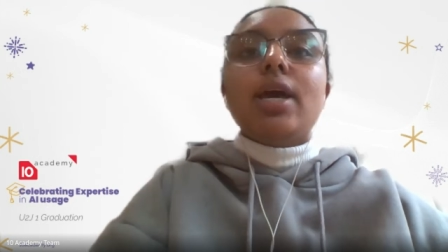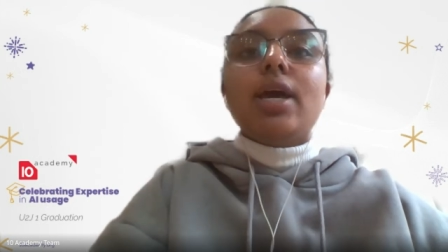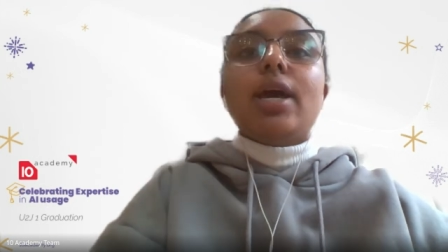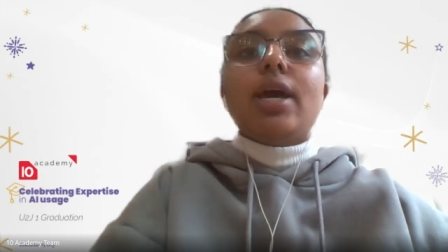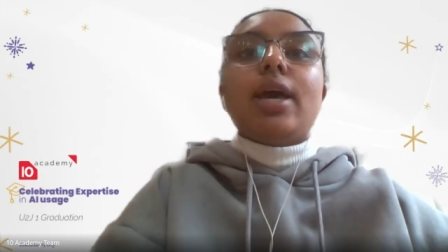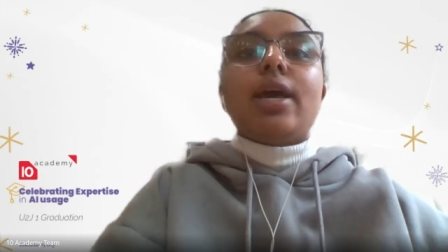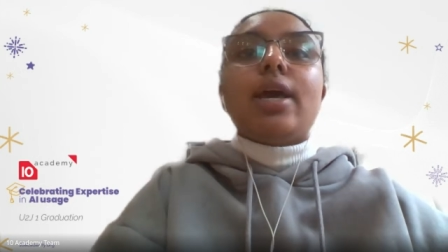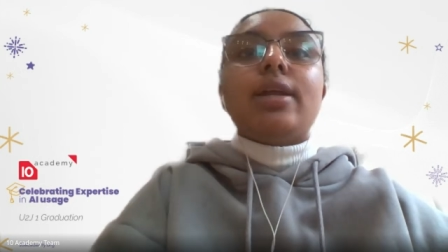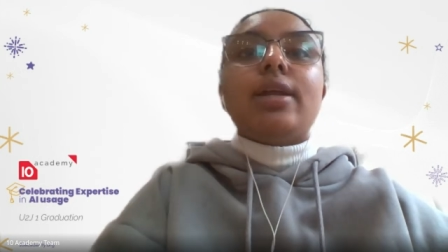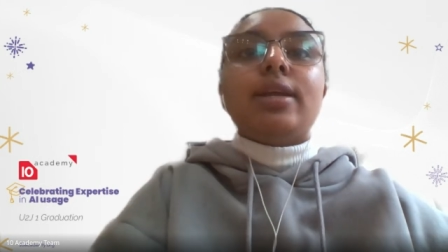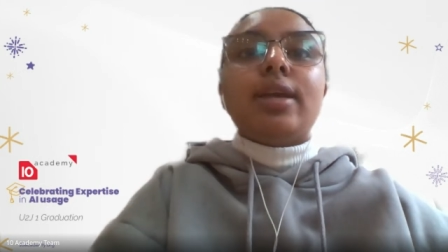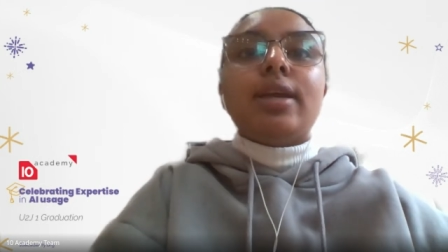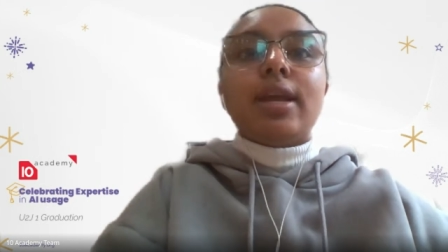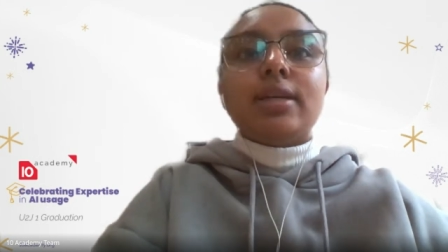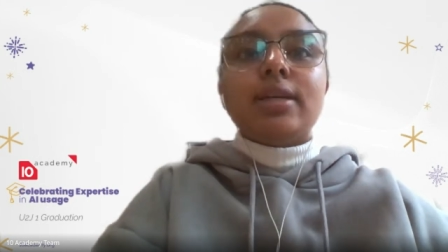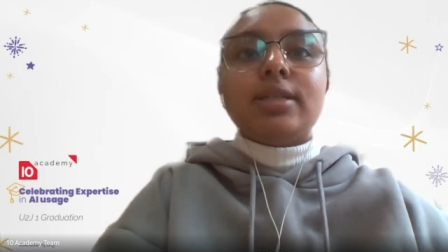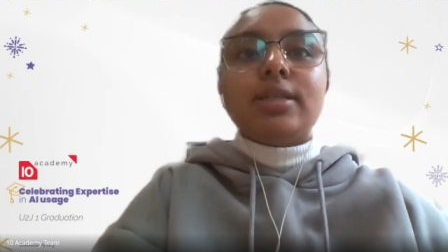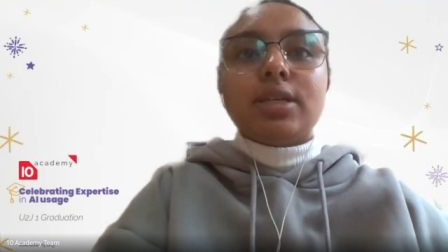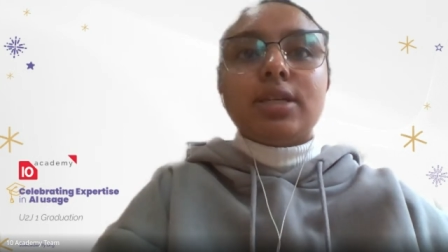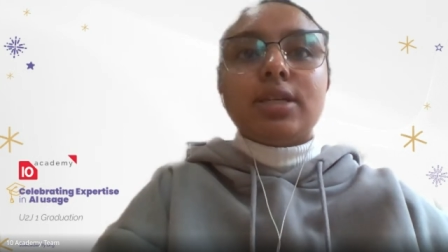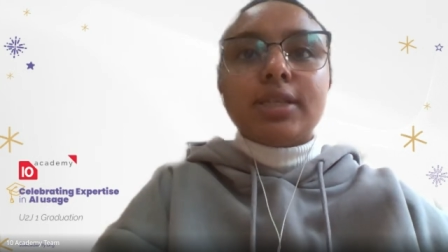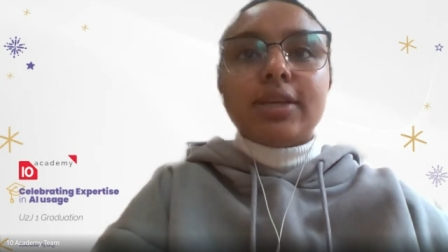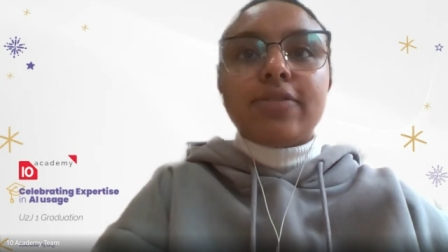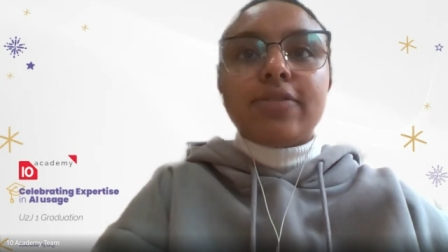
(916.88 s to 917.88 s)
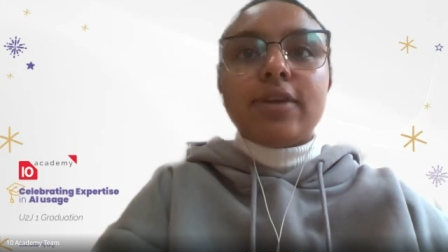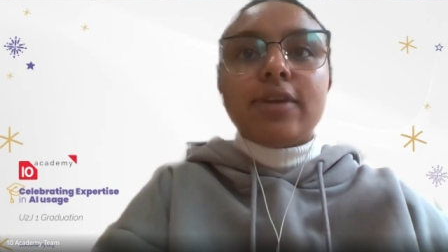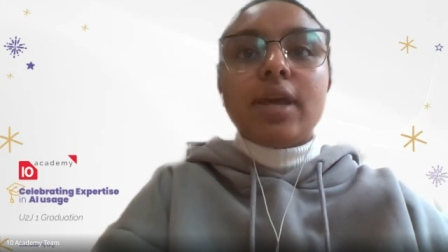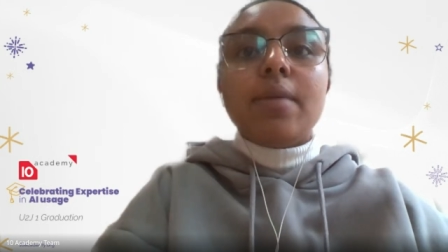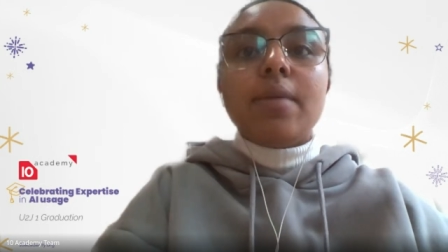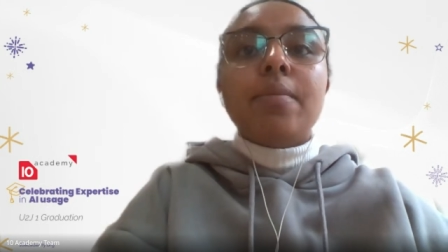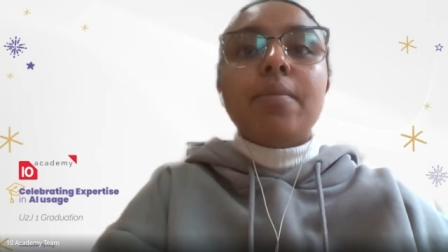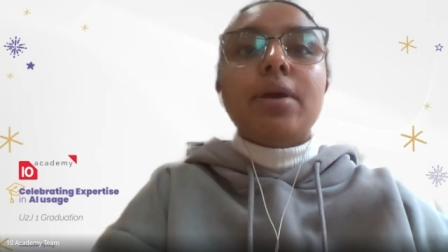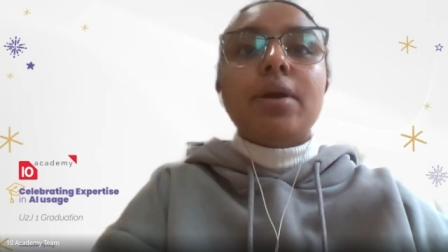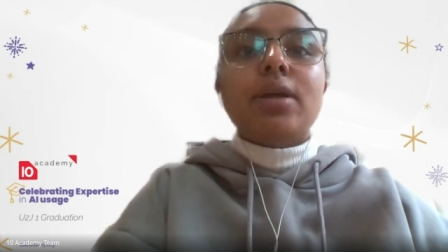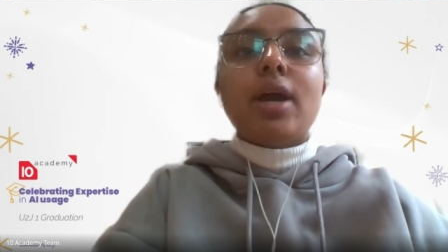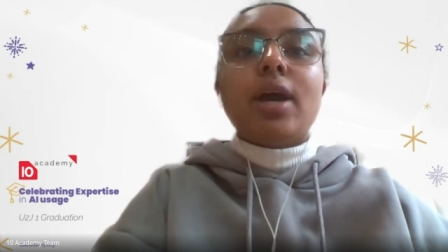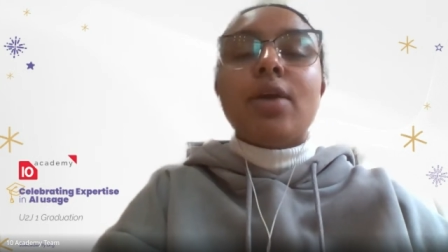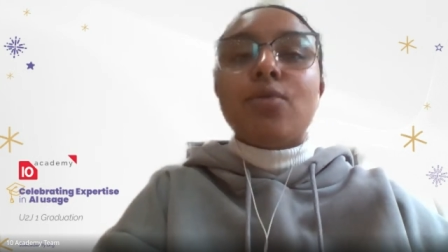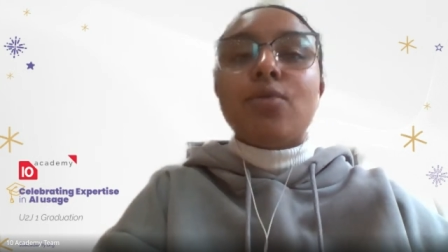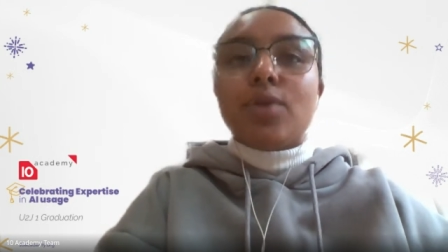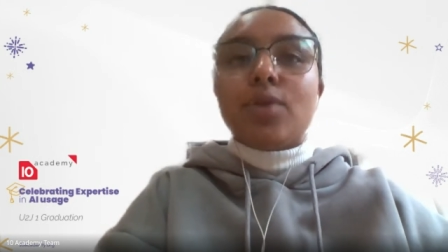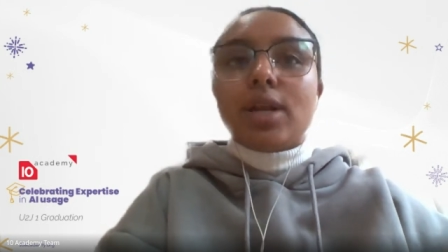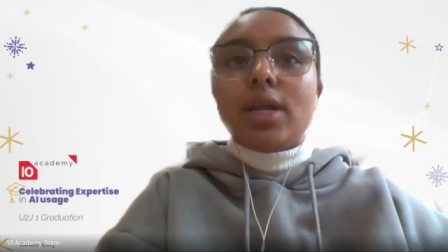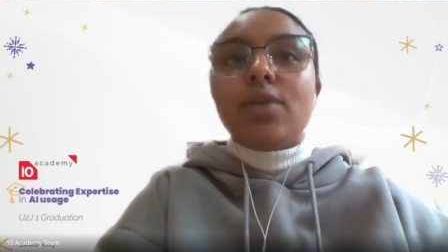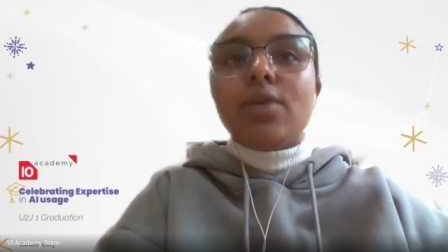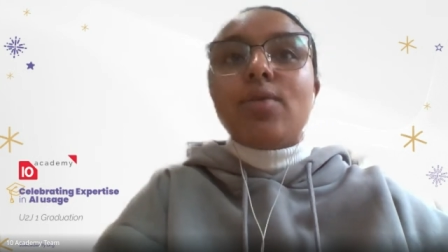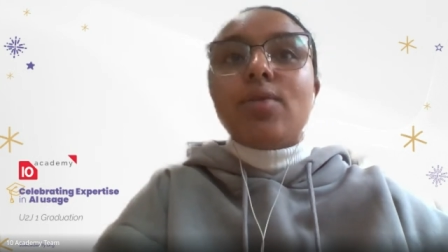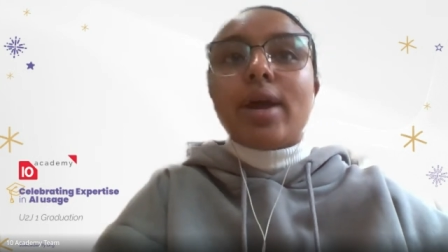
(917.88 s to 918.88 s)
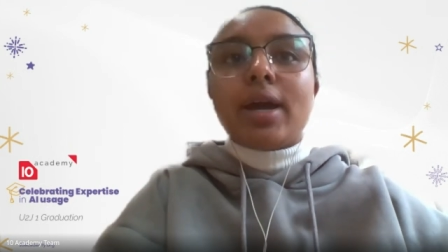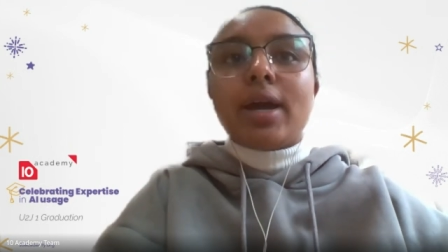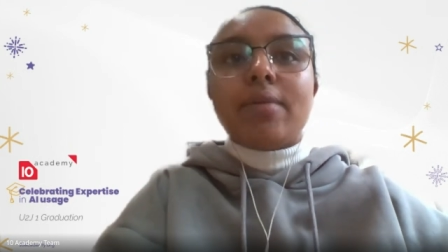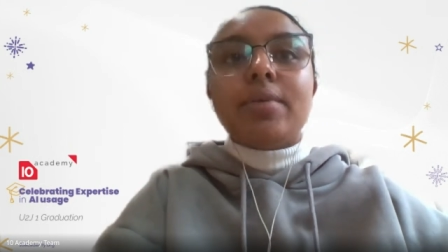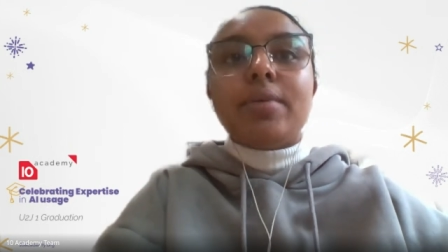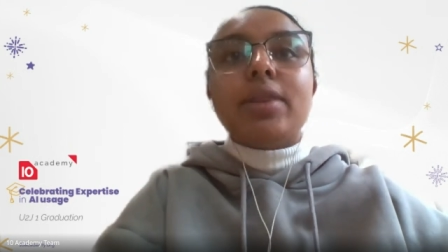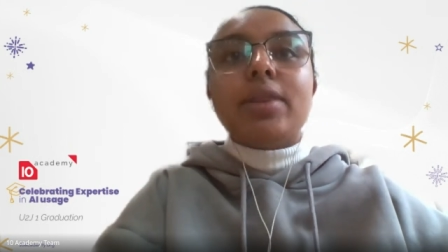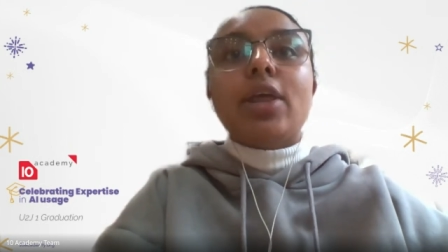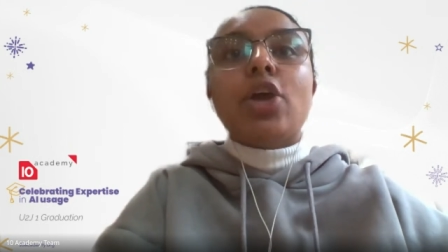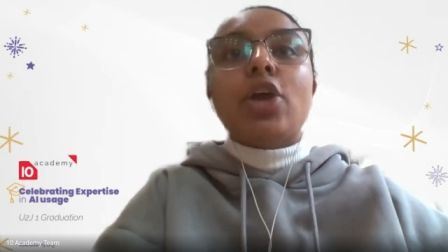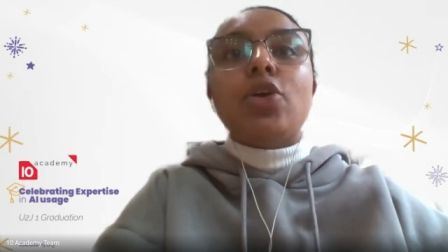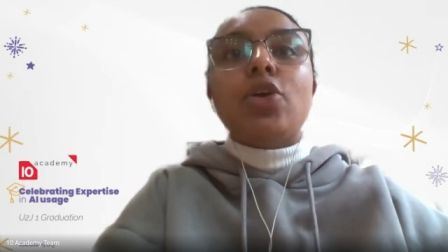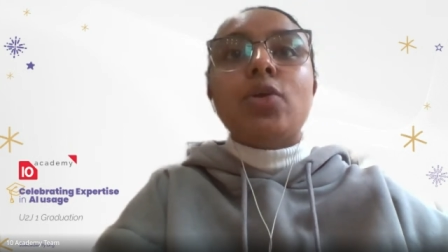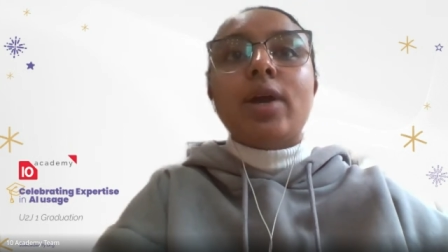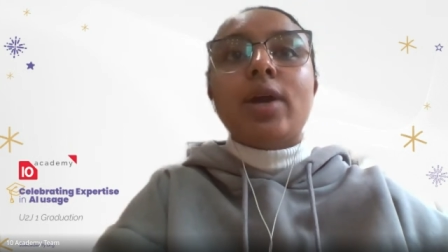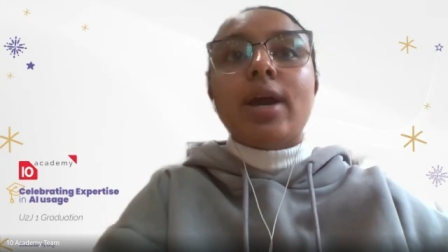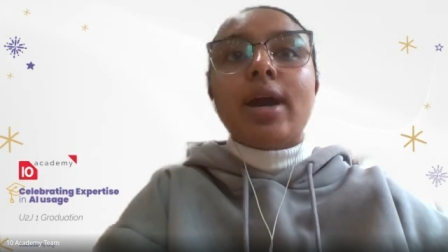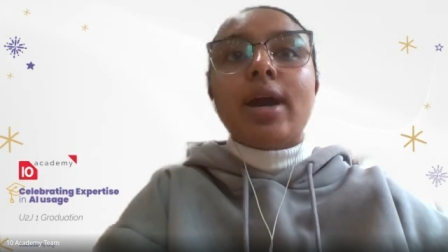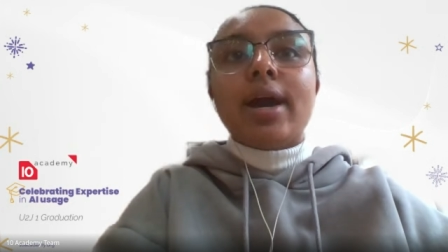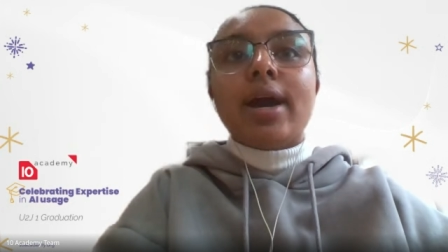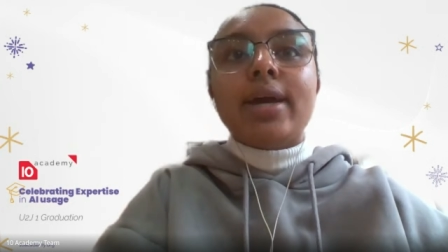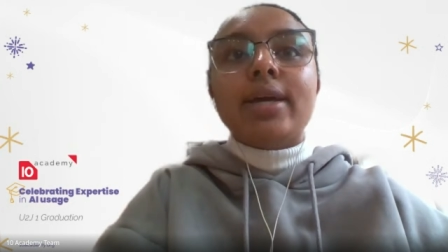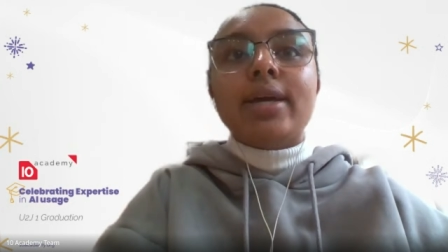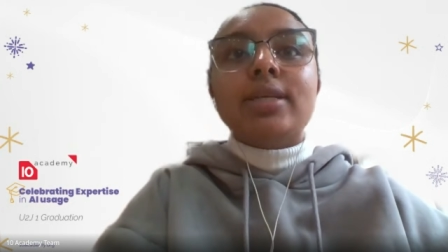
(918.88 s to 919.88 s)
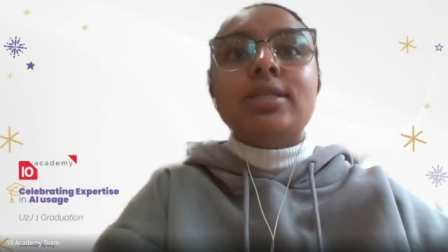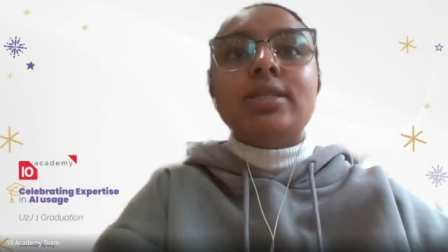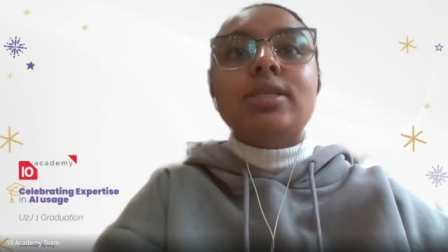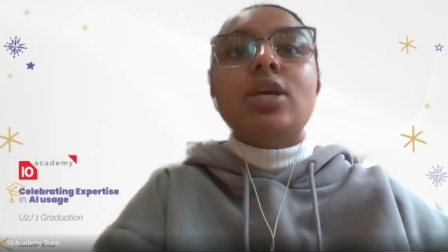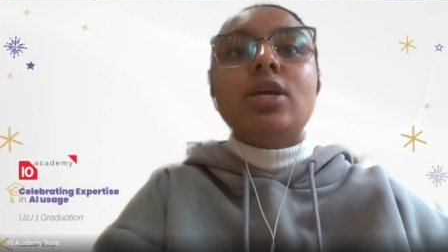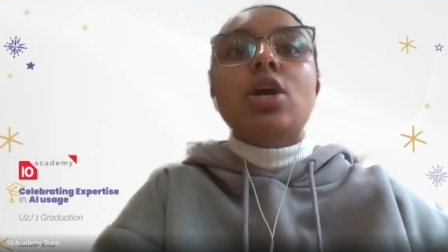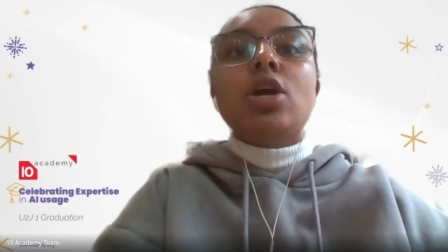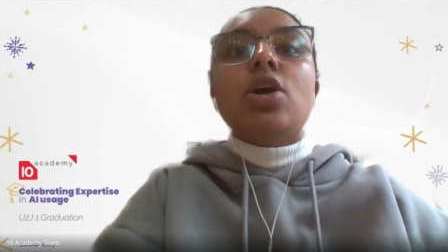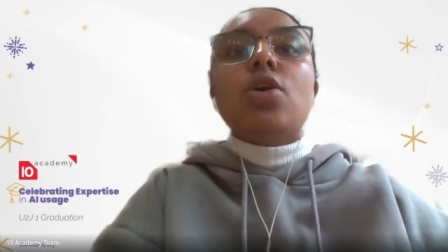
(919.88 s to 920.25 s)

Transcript: and get a certificate, but I really recommend that you guys